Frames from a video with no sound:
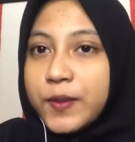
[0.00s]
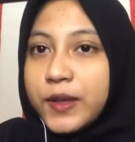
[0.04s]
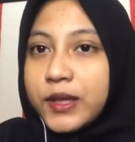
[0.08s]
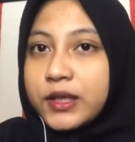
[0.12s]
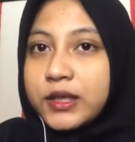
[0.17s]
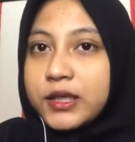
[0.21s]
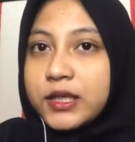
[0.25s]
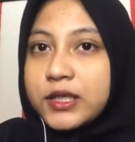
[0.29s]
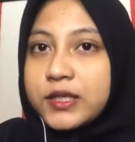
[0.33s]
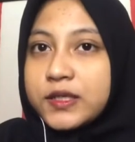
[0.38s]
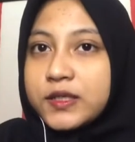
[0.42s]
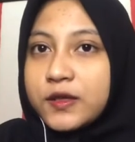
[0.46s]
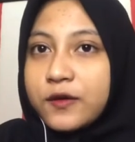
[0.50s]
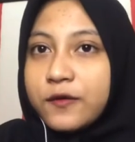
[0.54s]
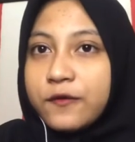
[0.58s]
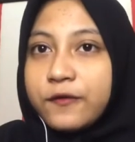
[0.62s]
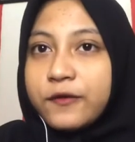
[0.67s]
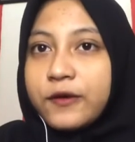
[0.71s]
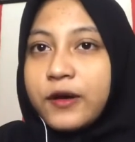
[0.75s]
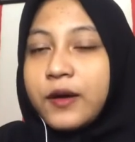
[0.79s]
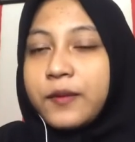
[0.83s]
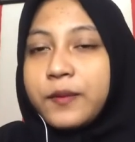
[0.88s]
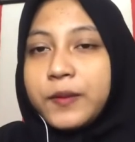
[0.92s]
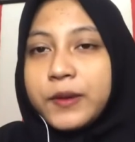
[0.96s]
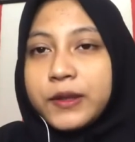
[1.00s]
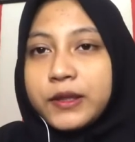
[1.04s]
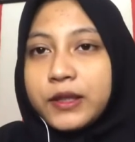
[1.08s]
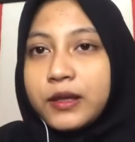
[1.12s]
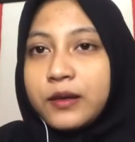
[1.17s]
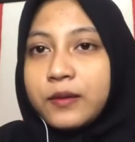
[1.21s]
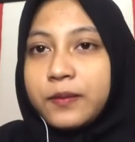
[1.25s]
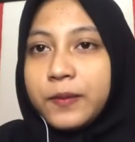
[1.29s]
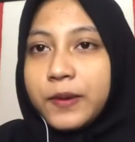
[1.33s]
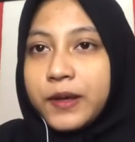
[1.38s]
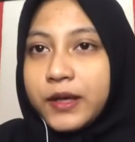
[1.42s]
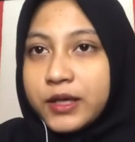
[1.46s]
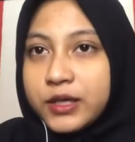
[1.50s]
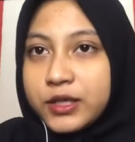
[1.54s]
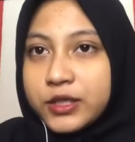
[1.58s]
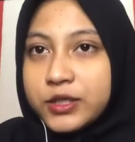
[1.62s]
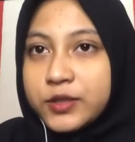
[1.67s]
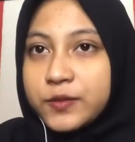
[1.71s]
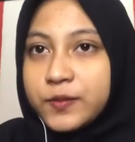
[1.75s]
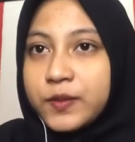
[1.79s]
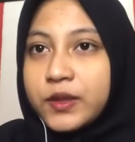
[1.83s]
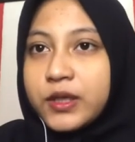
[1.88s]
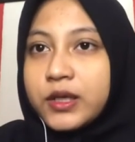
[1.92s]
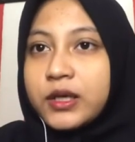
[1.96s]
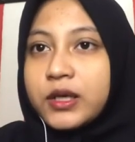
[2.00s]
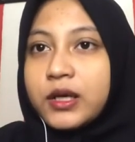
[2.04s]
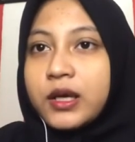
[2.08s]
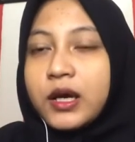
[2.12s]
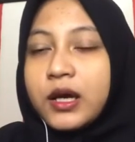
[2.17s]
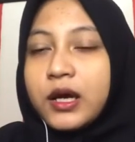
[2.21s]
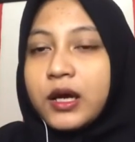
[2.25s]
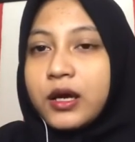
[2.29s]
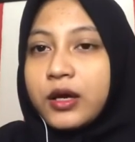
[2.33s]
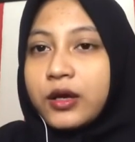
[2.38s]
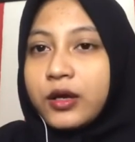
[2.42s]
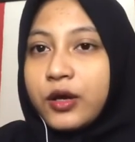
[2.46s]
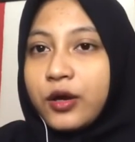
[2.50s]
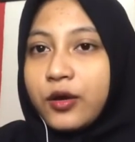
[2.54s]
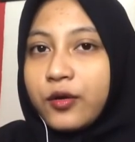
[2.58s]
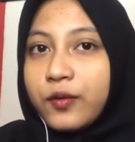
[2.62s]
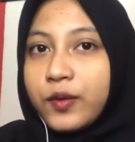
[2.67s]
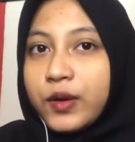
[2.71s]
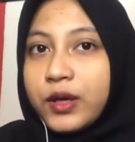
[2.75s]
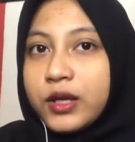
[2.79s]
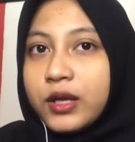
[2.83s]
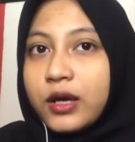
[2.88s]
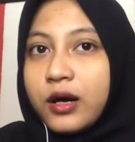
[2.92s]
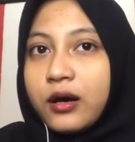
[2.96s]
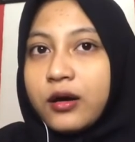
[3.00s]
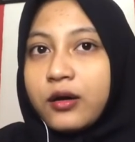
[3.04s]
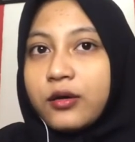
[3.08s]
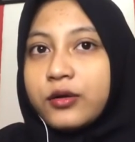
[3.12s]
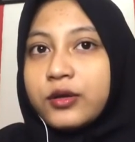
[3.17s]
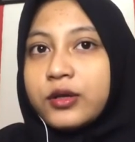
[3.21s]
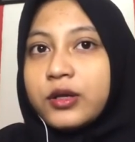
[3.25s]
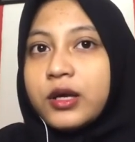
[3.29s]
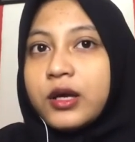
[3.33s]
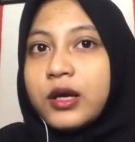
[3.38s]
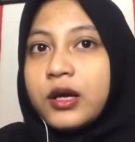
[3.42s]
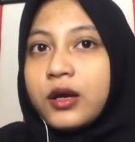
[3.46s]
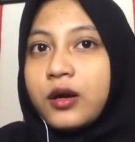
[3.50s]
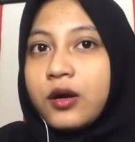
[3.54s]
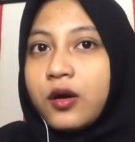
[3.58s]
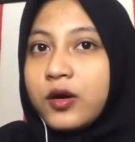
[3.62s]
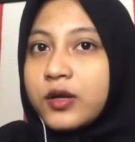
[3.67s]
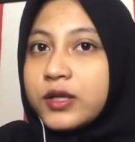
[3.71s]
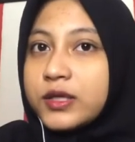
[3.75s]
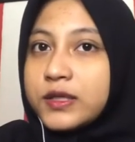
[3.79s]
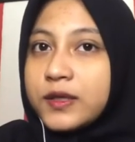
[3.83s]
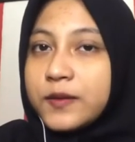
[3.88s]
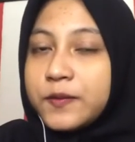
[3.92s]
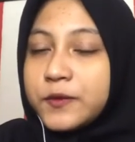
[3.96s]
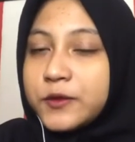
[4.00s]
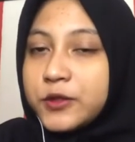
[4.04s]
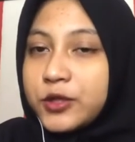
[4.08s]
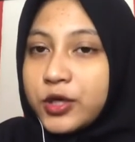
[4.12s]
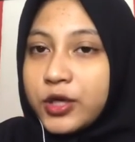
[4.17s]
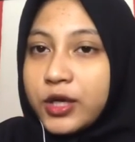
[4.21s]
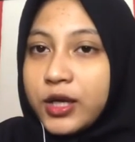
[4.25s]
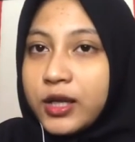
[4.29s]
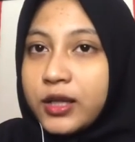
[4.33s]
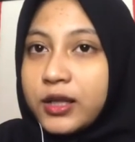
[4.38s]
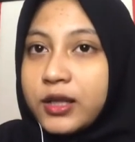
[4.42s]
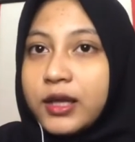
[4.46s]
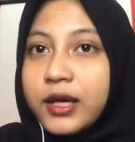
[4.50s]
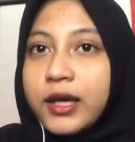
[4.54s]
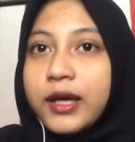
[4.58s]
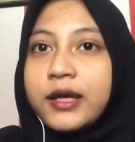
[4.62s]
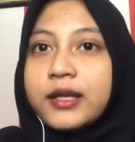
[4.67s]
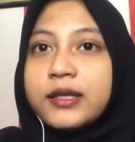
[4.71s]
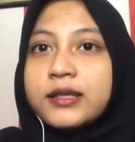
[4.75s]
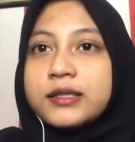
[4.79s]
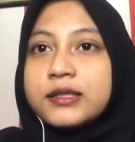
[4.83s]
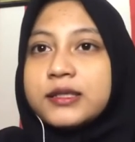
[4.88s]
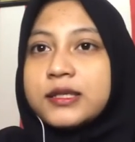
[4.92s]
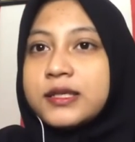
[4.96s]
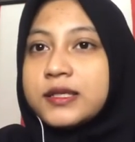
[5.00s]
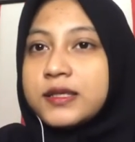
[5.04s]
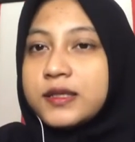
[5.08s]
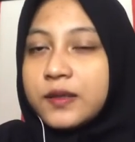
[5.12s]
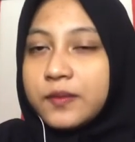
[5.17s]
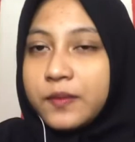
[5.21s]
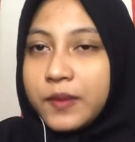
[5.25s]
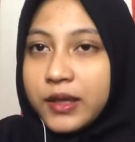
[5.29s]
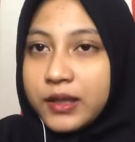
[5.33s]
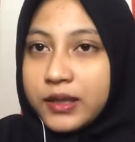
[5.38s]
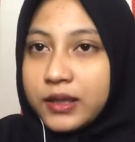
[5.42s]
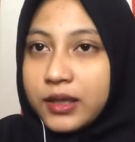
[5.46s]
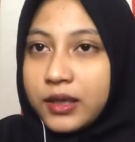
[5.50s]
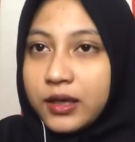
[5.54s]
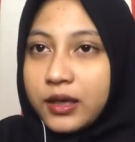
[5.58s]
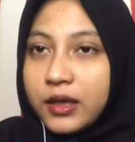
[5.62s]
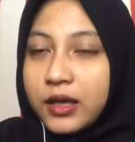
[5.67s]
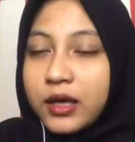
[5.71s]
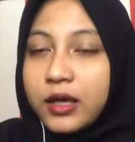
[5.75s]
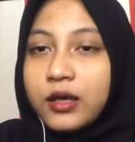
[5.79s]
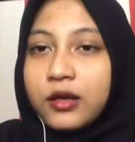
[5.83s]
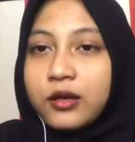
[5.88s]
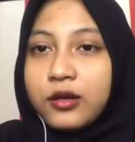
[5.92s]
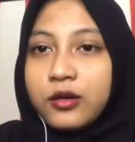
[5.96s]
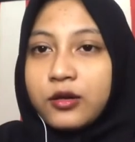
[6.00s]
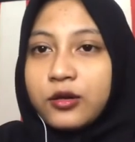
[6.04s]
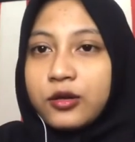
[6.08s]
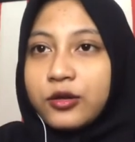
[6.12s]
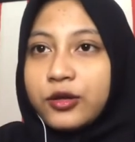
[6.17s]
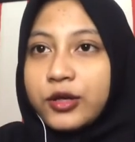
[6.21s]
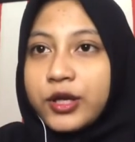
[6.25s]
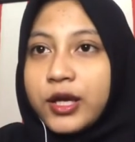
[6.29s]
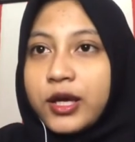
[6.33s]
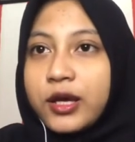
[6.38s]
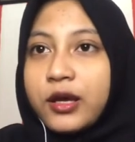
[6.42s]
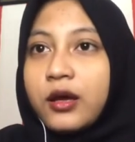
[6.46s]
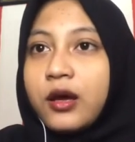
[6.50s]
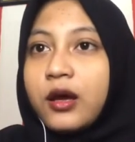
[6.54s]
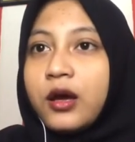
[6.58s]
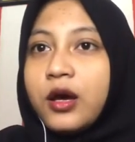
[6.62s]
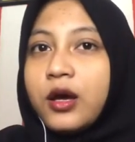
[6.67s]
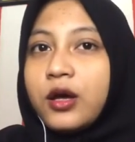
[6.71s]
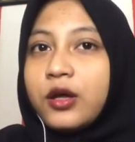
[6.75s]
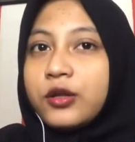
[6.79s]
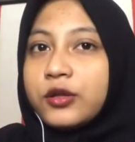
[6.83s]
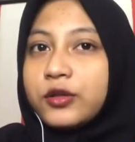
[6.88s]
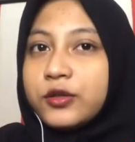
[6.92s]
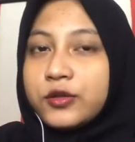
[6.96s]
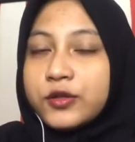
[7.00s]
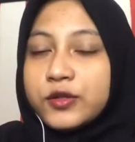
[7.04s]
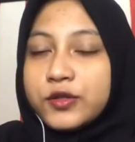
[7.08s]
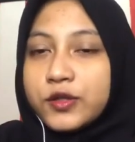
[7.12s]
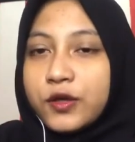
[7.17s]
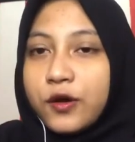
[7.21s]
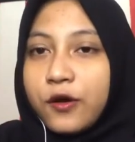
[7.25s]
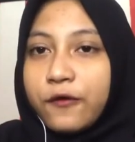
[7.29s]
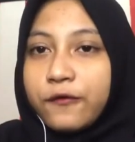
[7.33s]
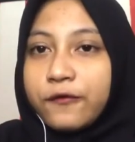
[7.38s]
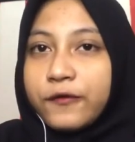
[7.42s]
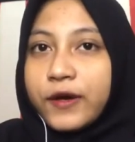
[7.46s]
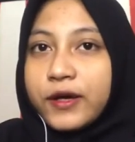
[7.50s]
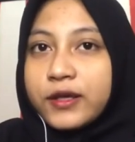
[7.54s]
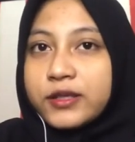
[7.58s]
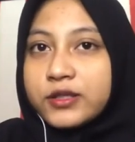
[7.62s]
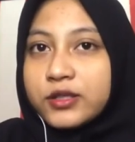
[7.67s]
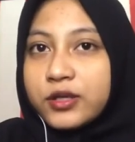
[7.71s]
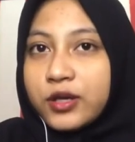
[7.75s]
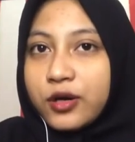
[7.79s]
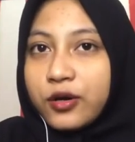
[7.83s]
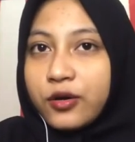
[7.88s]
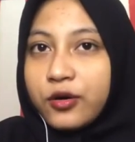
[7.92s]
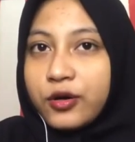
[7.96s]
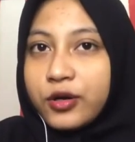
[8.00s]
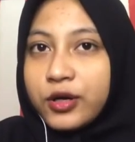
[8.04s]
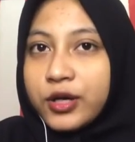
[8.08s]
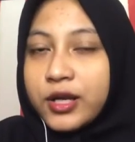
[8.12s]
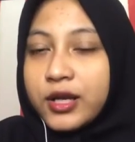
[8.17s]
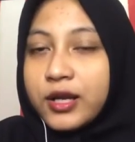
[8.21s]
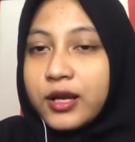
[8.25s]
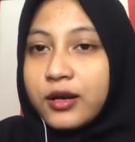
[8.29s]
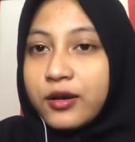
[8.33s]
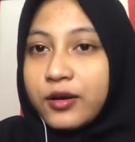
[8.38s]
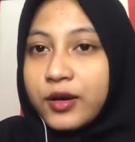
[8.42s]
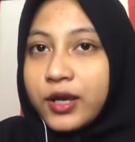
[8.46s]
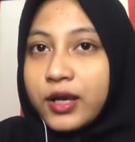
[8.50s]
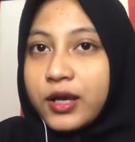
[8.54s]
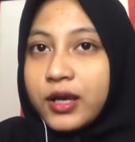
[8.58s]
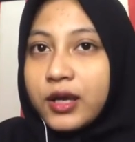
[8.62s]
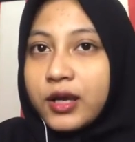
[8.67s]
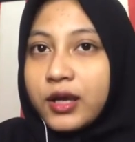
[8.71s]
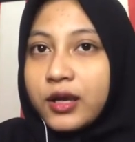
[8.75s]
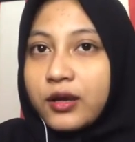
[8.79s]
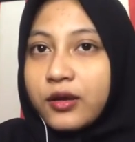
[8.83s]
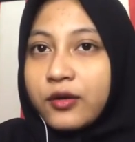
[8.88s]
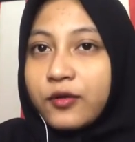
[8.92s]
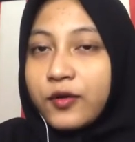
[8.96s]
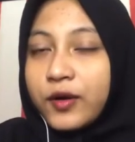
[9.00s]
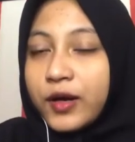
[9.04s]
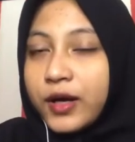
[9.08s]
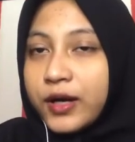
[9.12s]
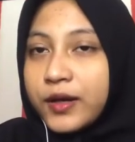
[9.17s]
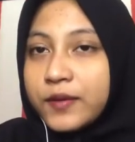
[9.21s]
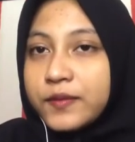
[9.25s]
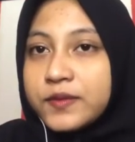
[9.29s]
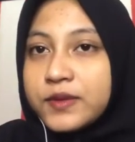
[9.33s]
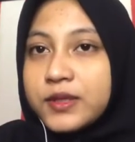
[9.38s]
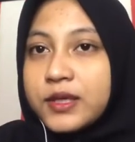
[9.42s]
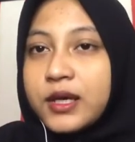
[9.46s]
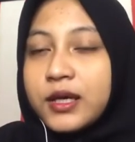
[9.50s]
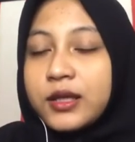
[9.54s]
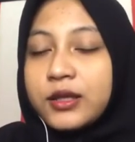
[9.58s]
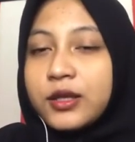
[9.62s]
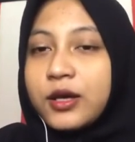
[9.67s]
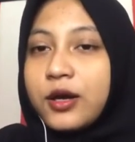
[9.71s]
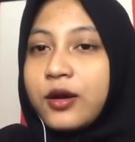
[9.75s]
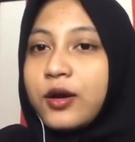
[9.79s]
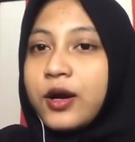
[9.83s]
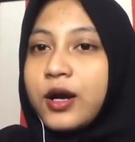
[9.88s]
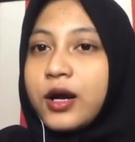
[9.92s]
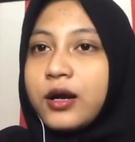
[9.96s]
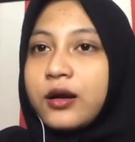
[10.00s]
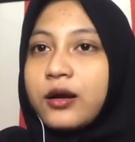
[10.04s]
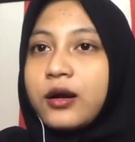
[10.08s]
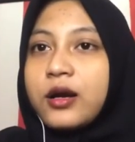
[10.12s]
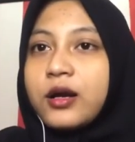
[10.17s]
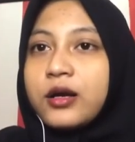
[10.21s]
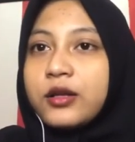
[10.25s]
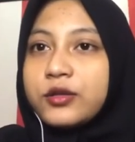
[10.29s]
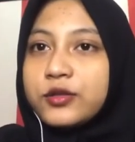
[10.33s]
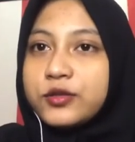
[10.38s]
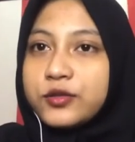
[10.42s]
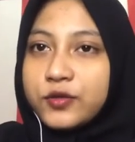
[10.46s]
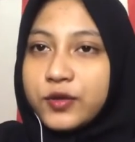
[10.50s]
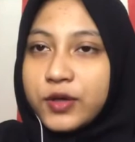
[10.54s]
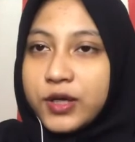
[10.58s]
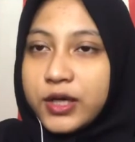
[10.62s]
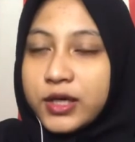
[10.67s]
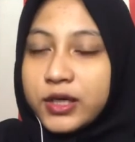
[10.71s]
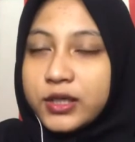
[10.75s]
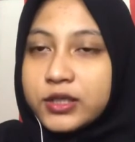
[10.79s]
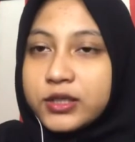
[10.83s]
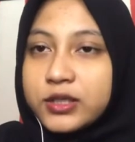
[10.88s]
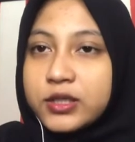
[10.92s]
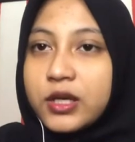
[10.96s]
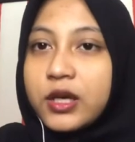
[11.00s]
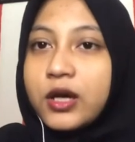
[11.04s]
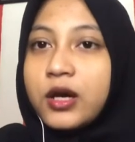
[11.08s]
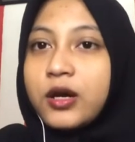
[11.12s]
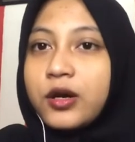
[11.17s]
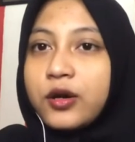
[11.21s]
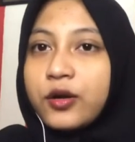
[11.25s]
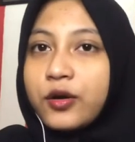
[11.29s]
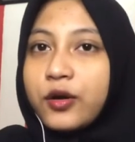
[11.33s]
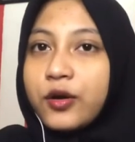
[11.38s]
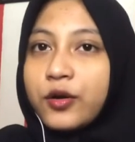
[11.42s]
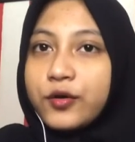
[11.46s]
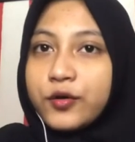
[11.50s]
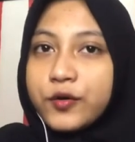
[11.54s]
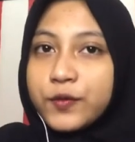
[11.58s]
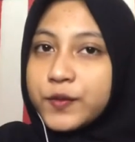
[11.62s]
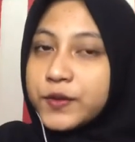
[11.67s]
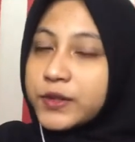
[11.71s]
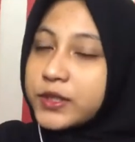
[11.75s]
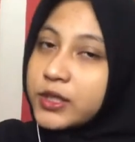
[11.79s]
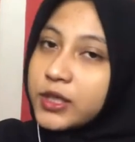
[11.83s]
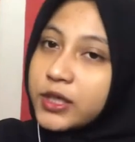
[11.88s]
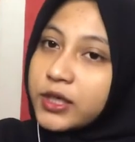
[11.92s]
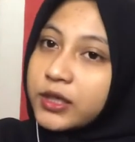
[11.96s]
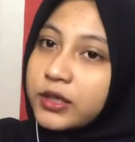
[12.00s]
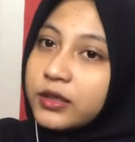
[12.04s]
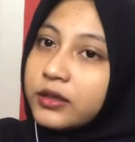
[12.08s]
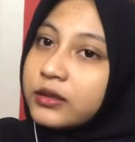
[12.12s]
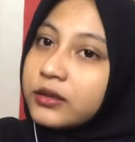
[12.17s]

deserve capital punishment carried out conceptual and systematic, including those of extraordinary crimes there are drugs, corruption,